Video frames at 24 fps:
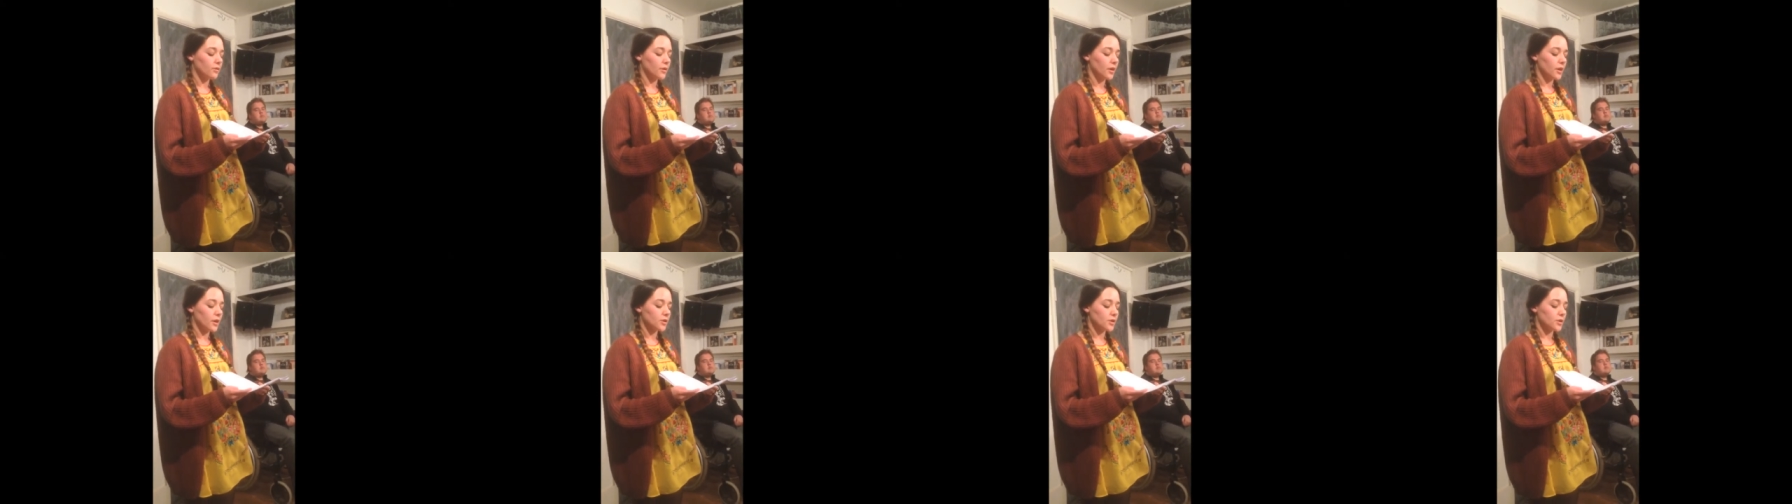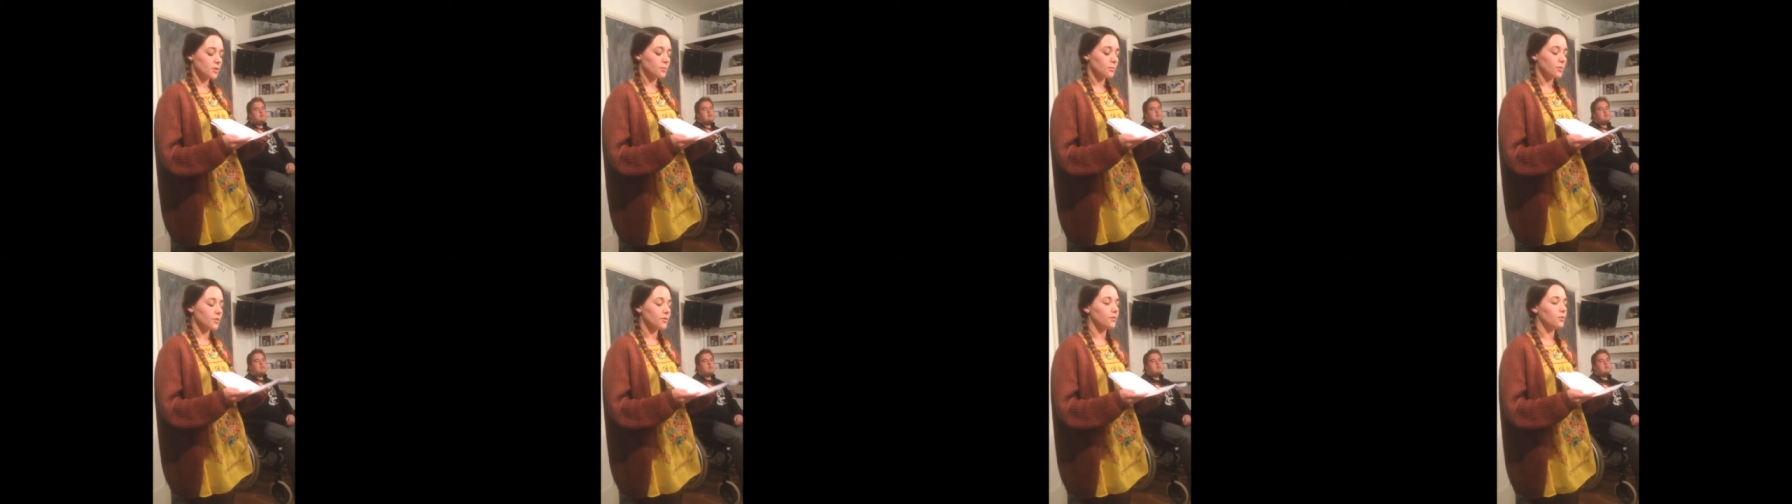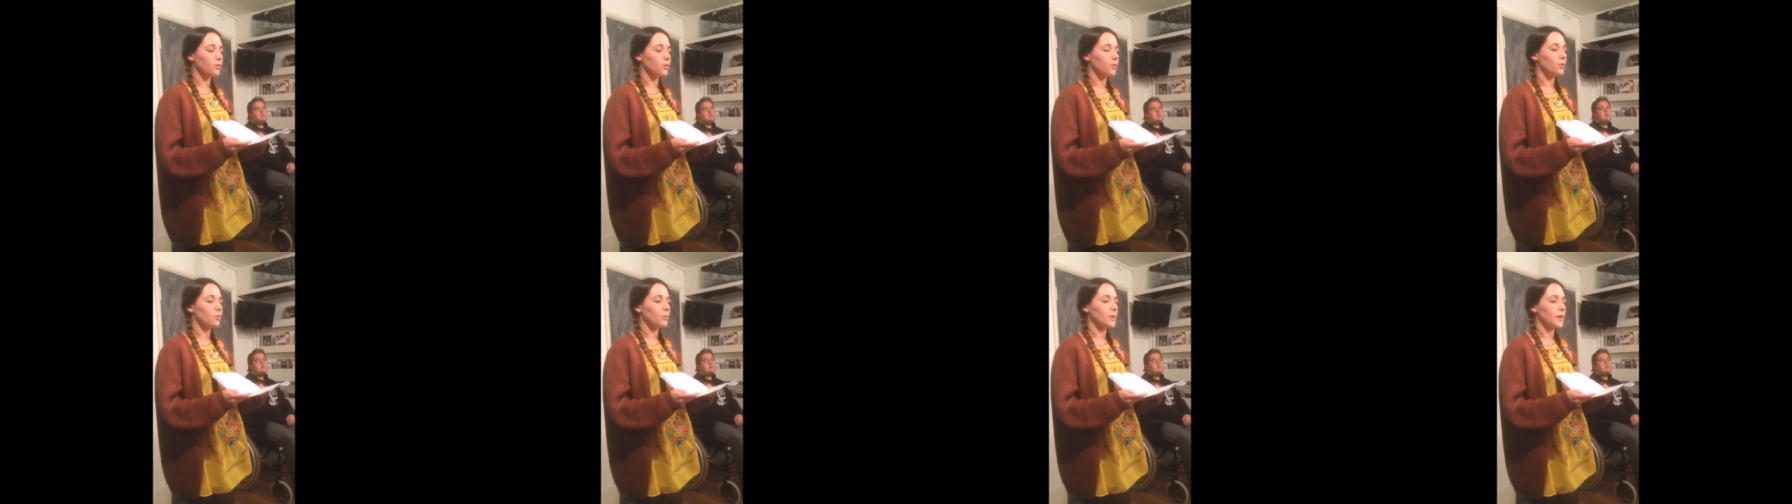version
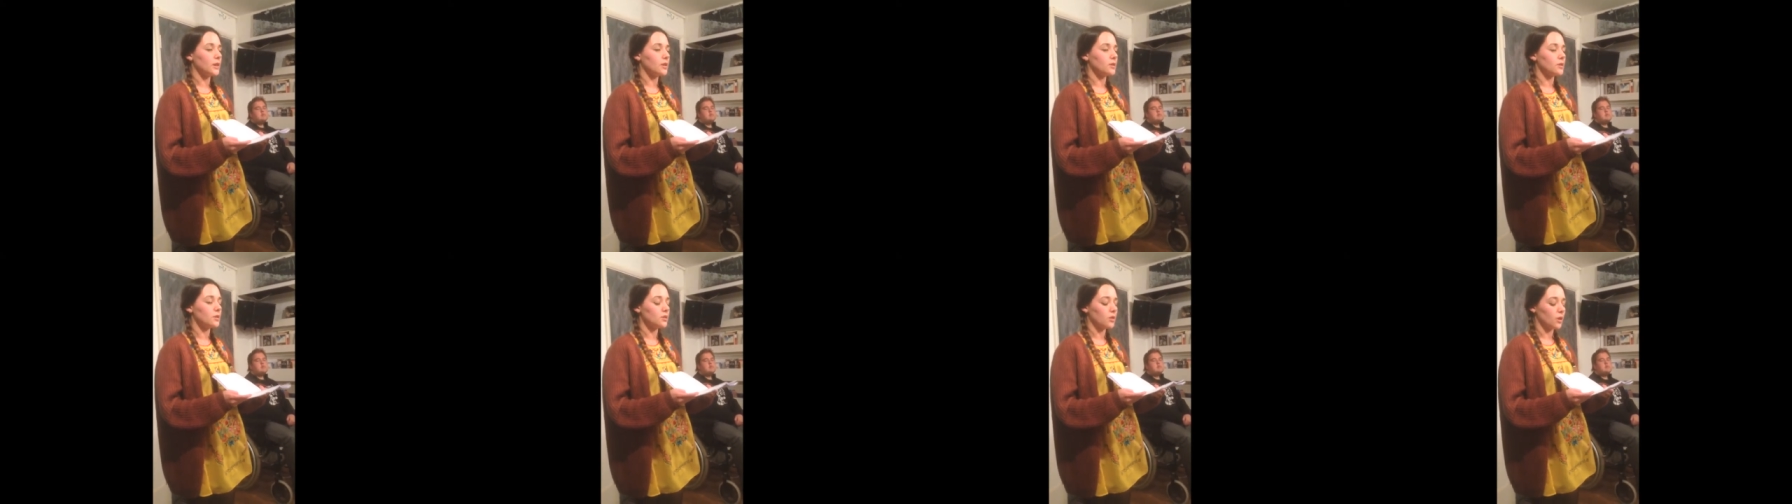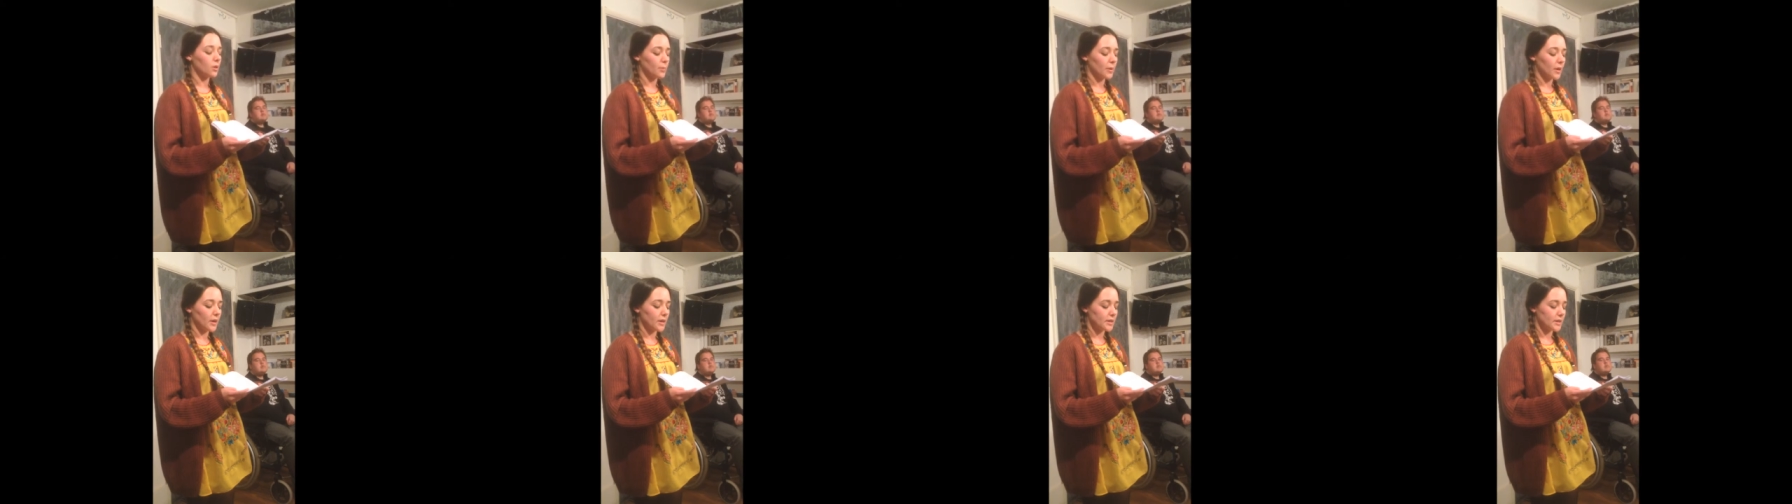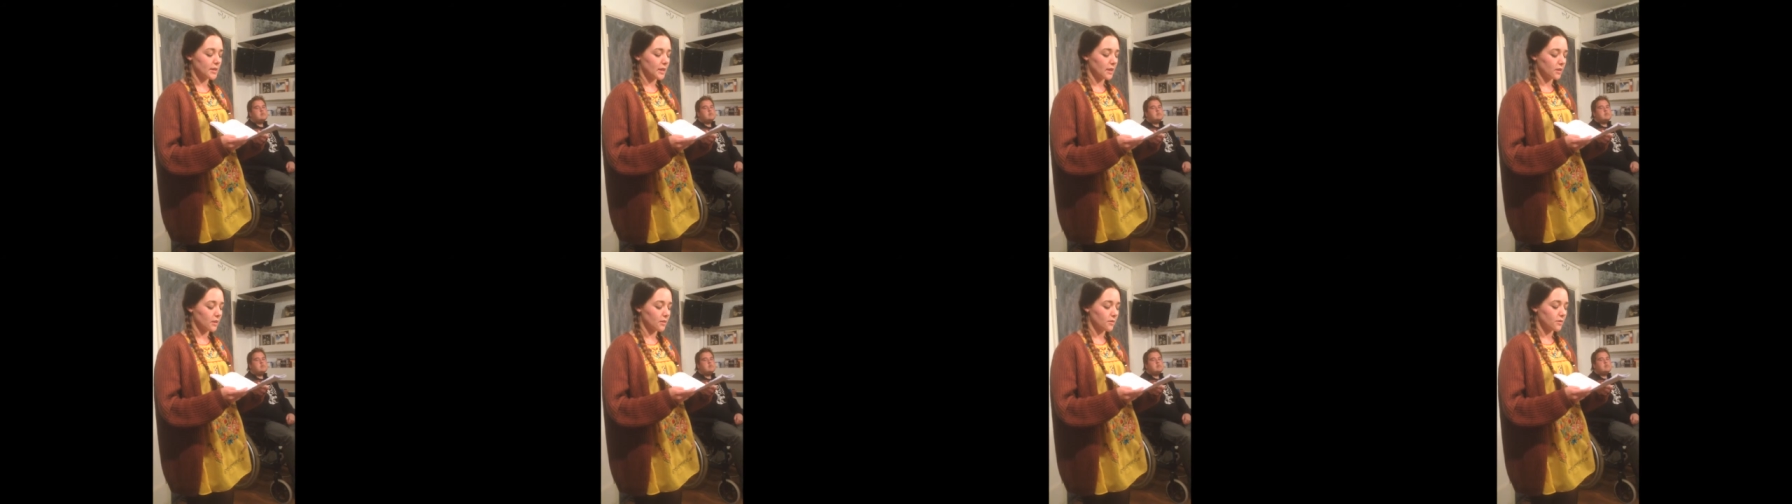before we could stop
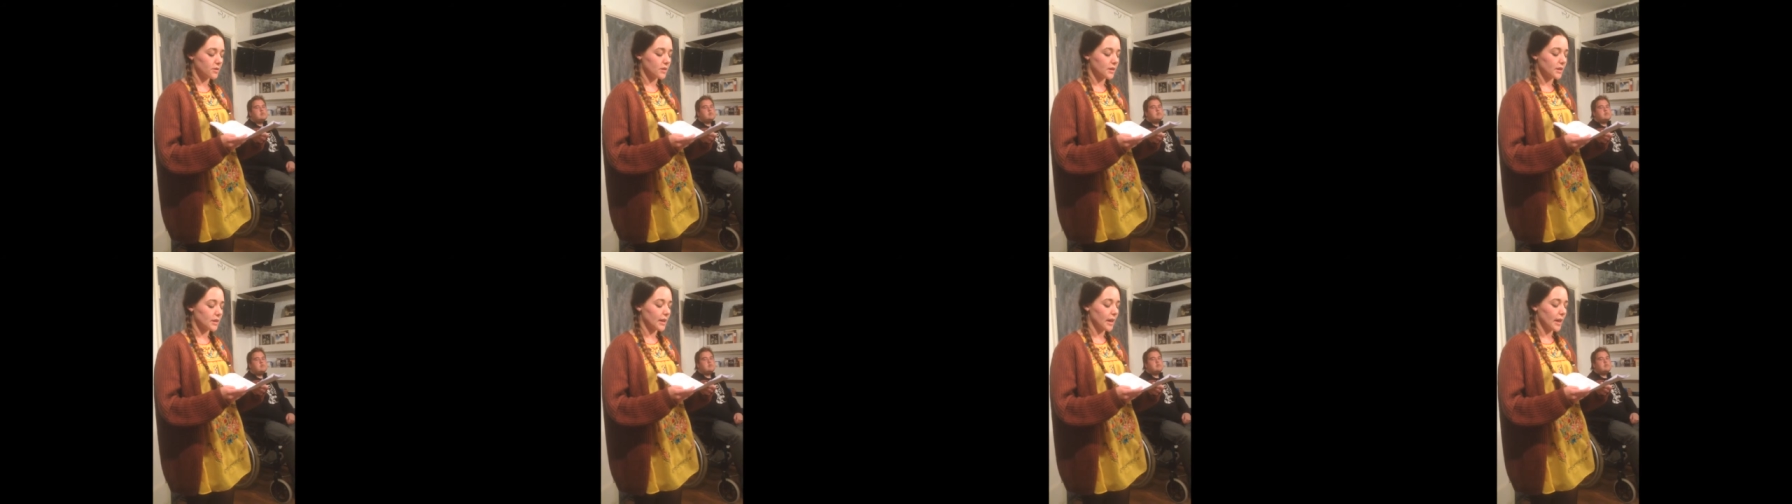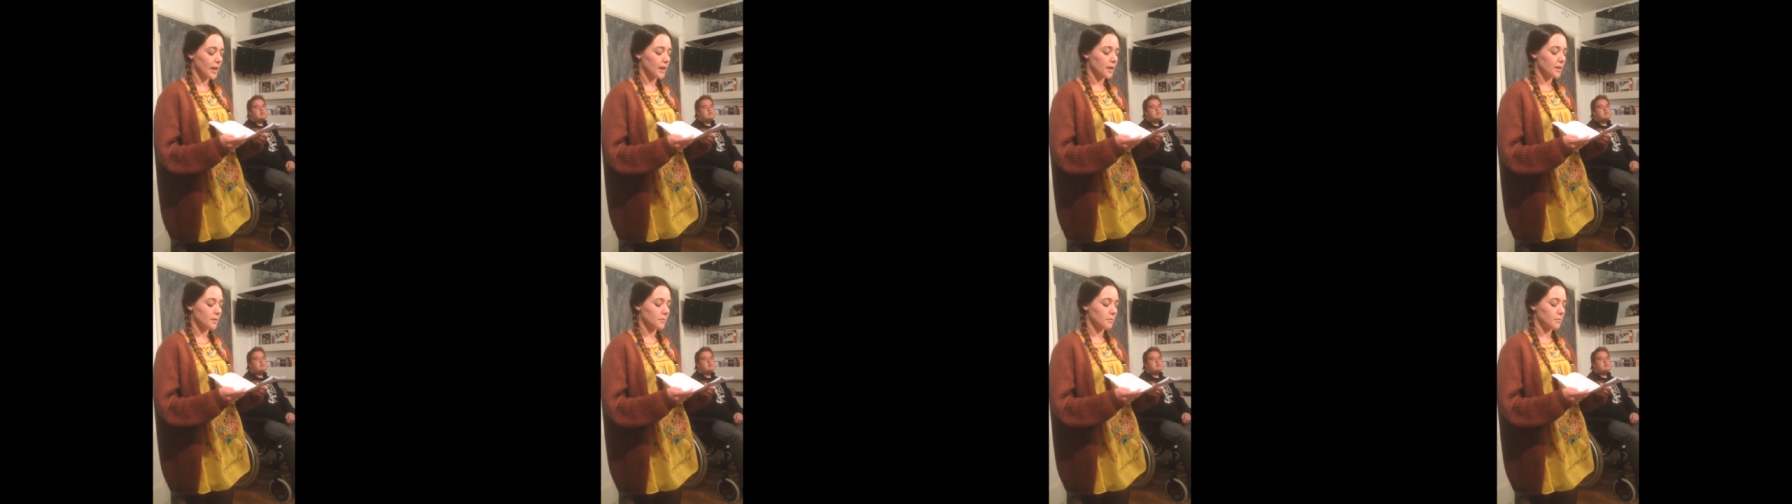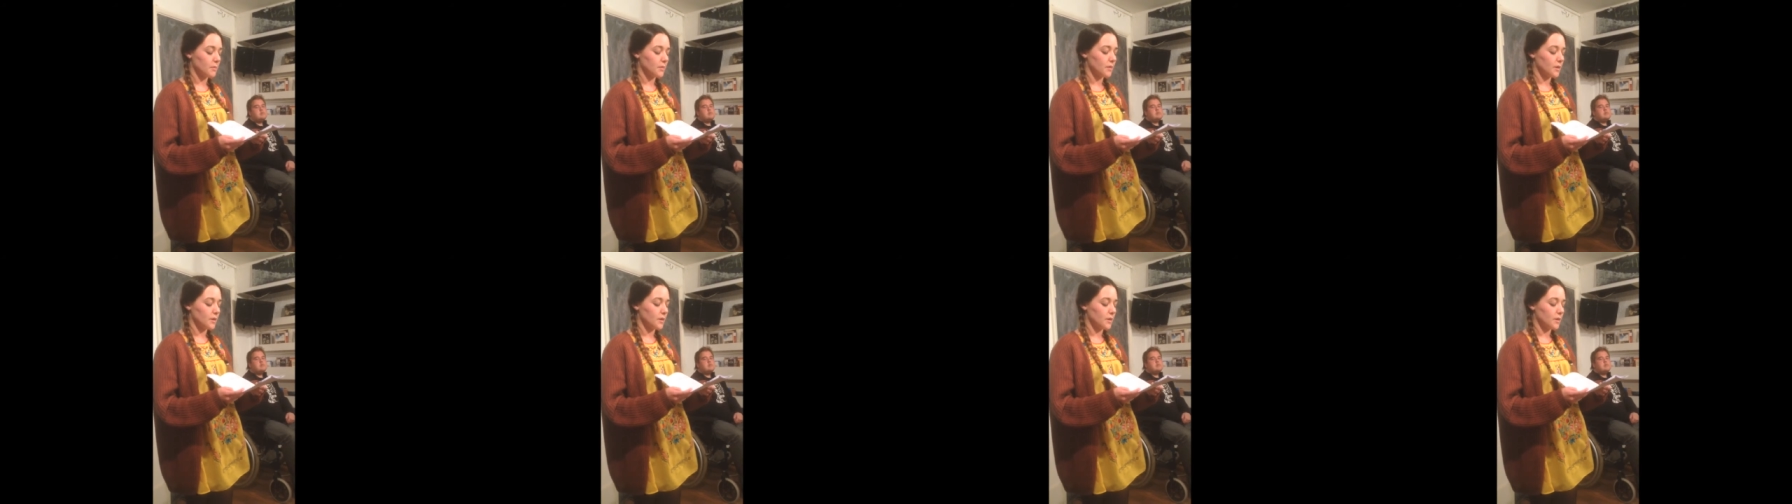ourselves it came